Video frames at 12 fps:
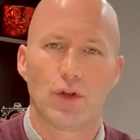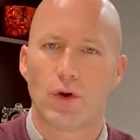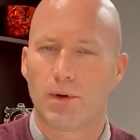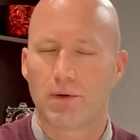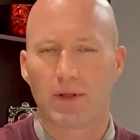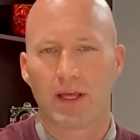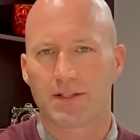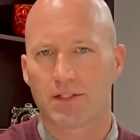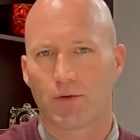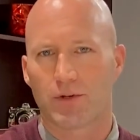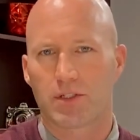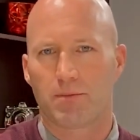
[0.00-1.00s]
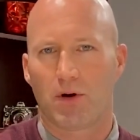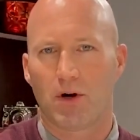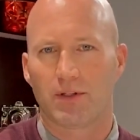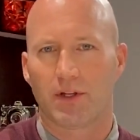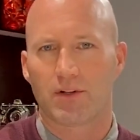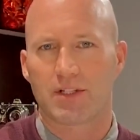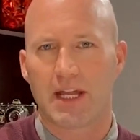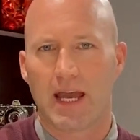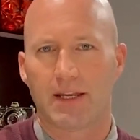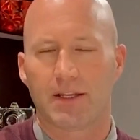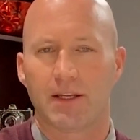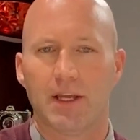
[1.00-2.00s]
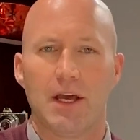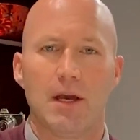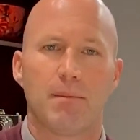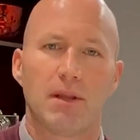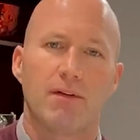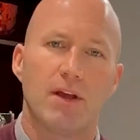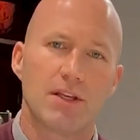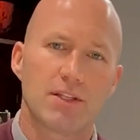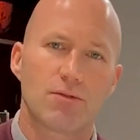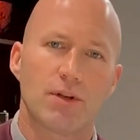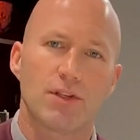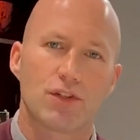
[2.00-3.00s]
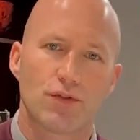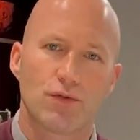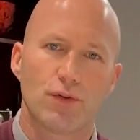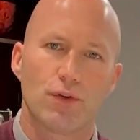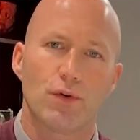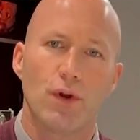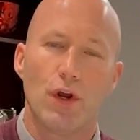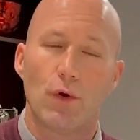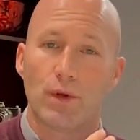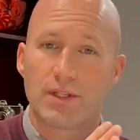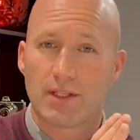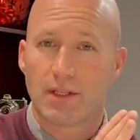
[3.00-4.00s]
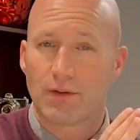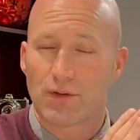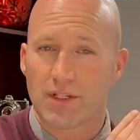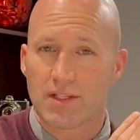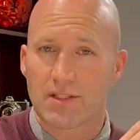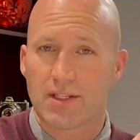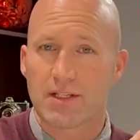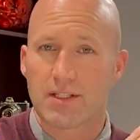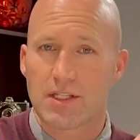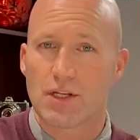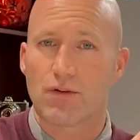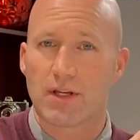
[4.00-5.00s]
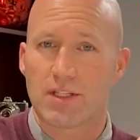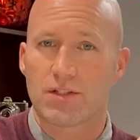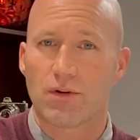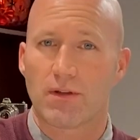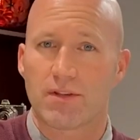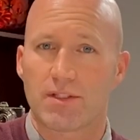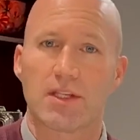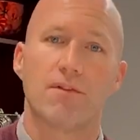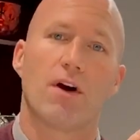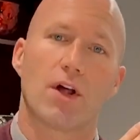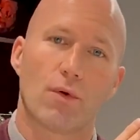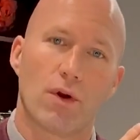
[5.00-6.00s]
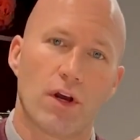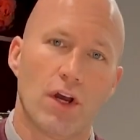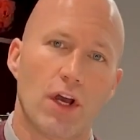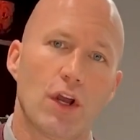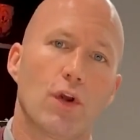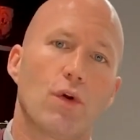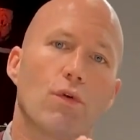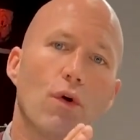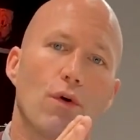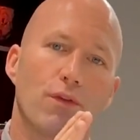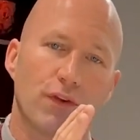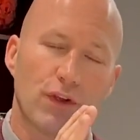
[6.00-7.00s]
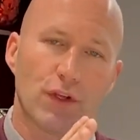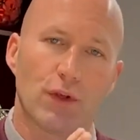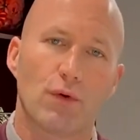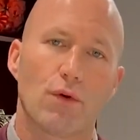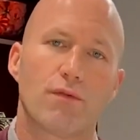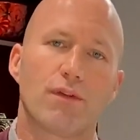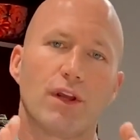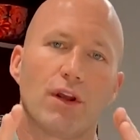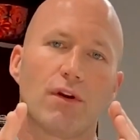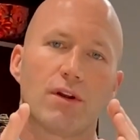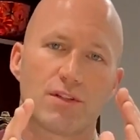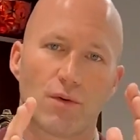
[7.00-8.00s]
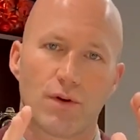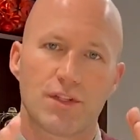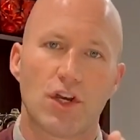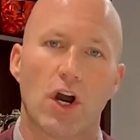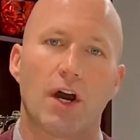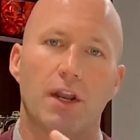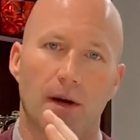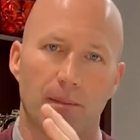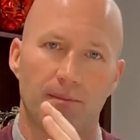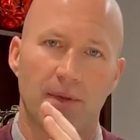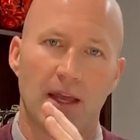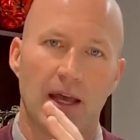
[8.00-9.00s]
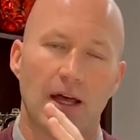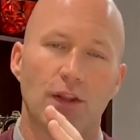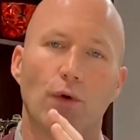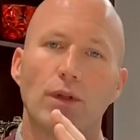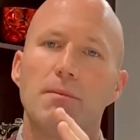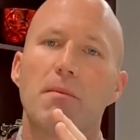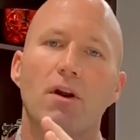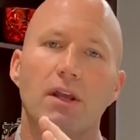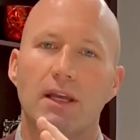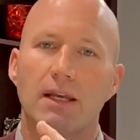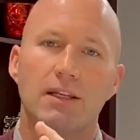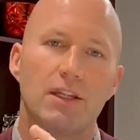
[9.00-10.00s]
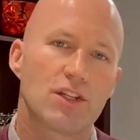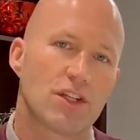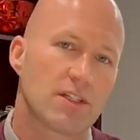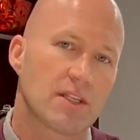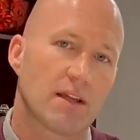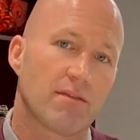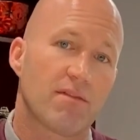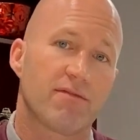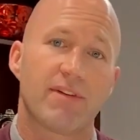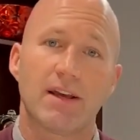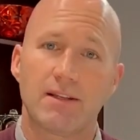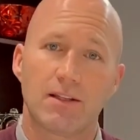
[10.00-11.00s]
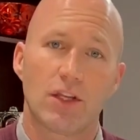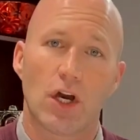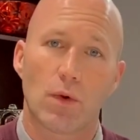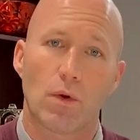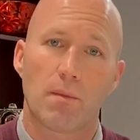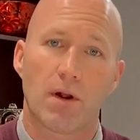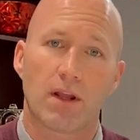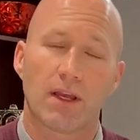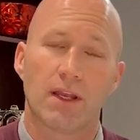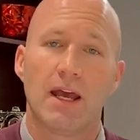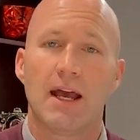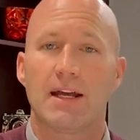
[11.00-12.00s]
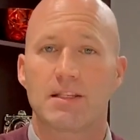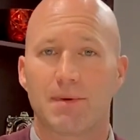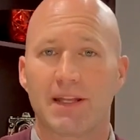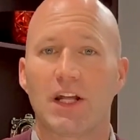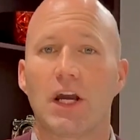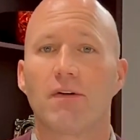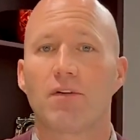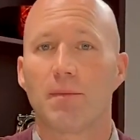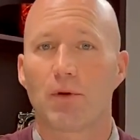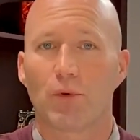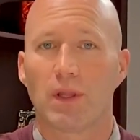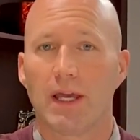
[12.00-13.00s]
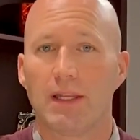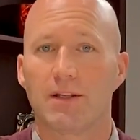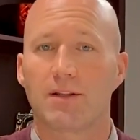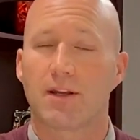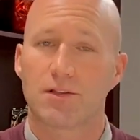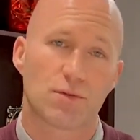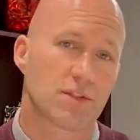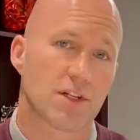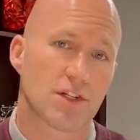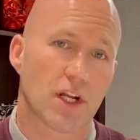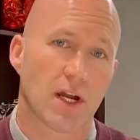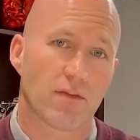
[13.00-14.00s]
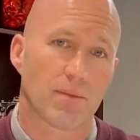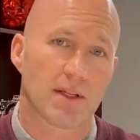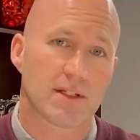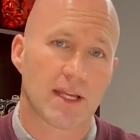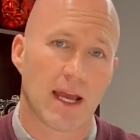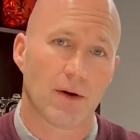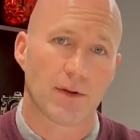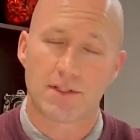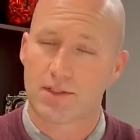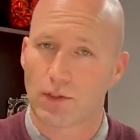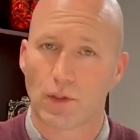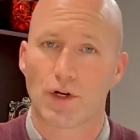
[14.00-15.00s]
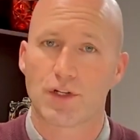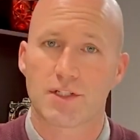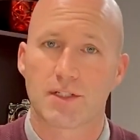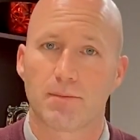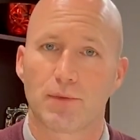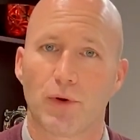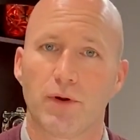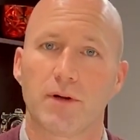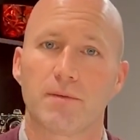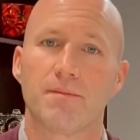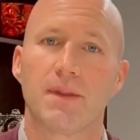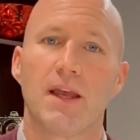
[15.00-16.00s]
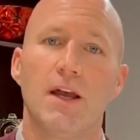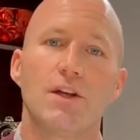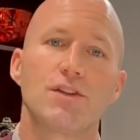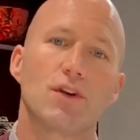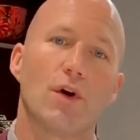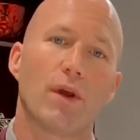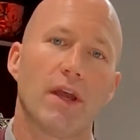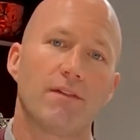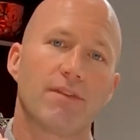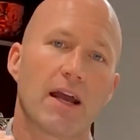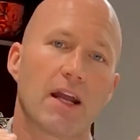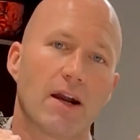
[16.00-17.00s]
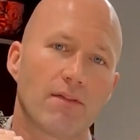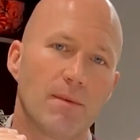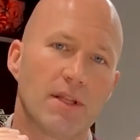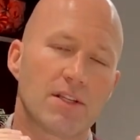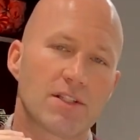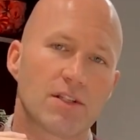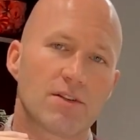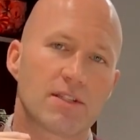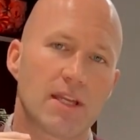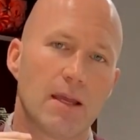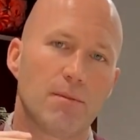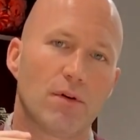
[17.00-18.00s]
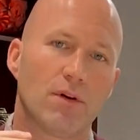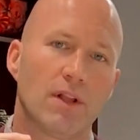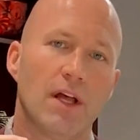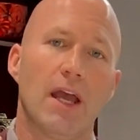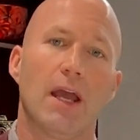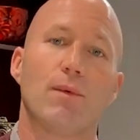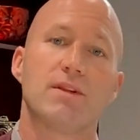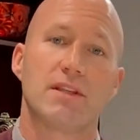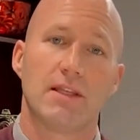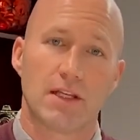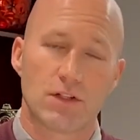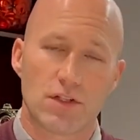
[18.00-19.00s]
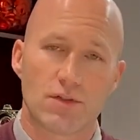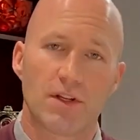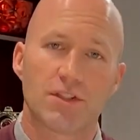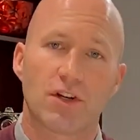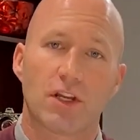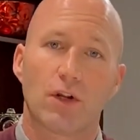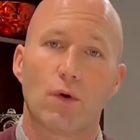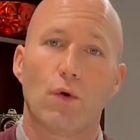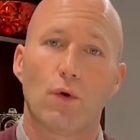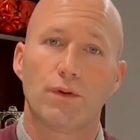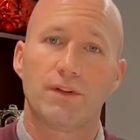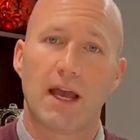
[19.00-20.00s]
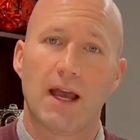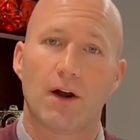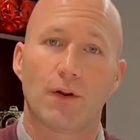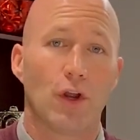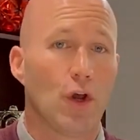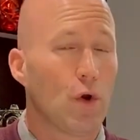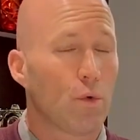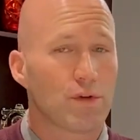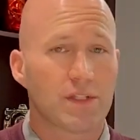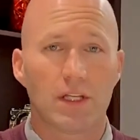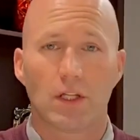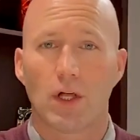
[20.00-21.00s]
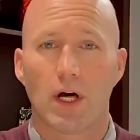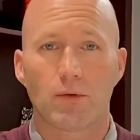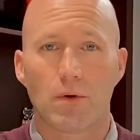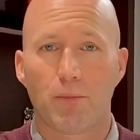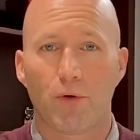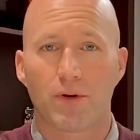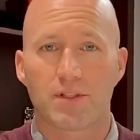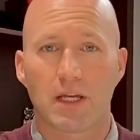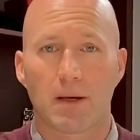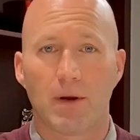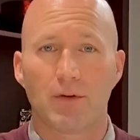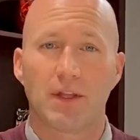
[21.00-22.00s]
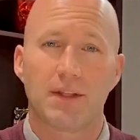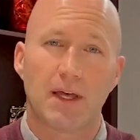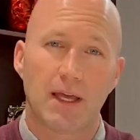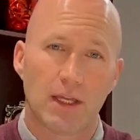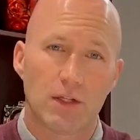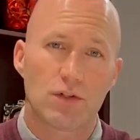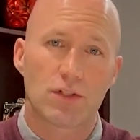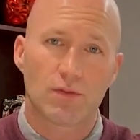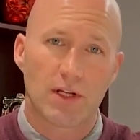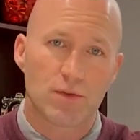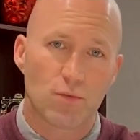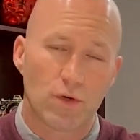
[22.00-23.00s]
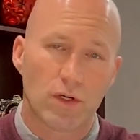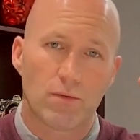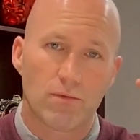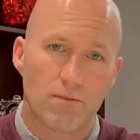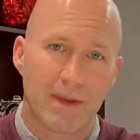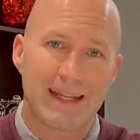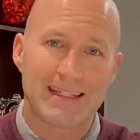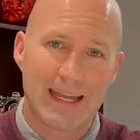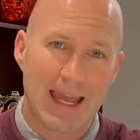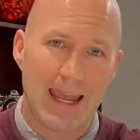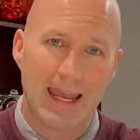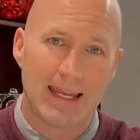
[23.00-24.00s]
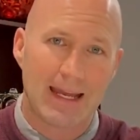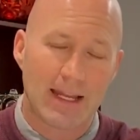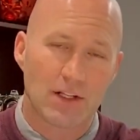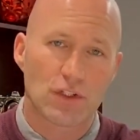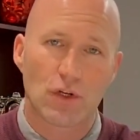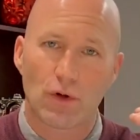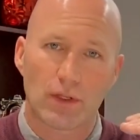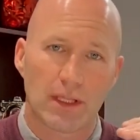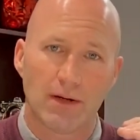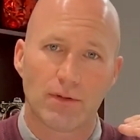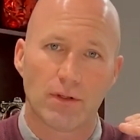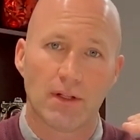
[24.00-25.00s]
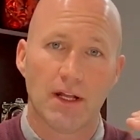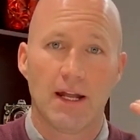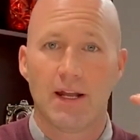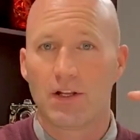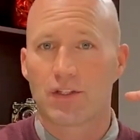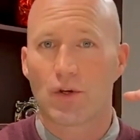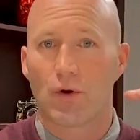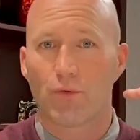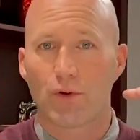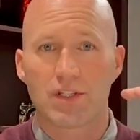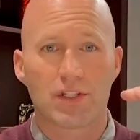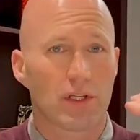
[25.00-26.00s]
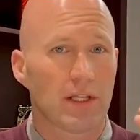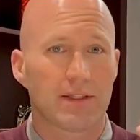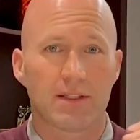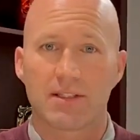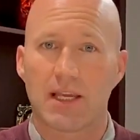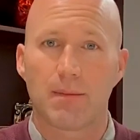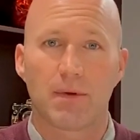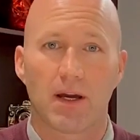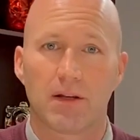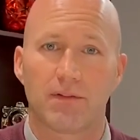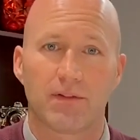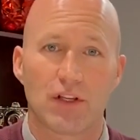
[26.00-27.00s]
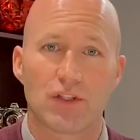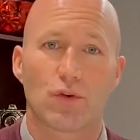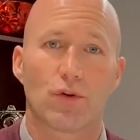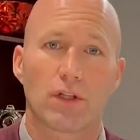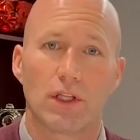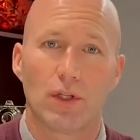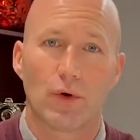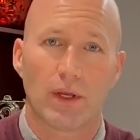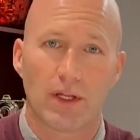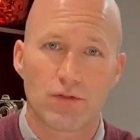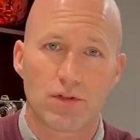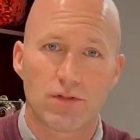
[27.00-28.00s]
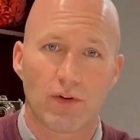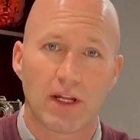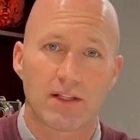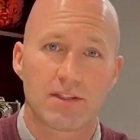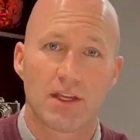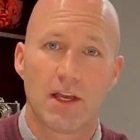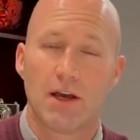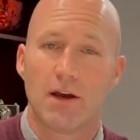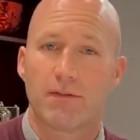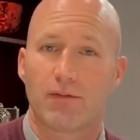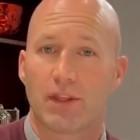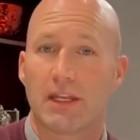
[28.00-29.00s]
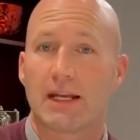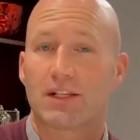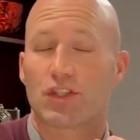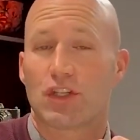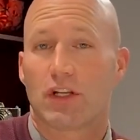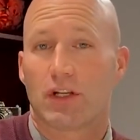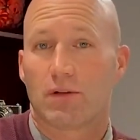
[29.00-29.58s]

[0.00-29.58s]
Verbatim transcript: Nobody really has a crystal ball to understand it, but if history is true, we see that there's a sixty year history of the city of Ottawa. Growth year over year has always gone up. And the only market conditions that have affected the Ottawa market has been government related, because we're such a government town. It's the largest employer. So if that government is still stable and we see the interest rates are going to hold down, we're seeing a lot of reports come out that that interest rates will maintain at its current level. So if we're still at the same kind of historically low interest rates for the next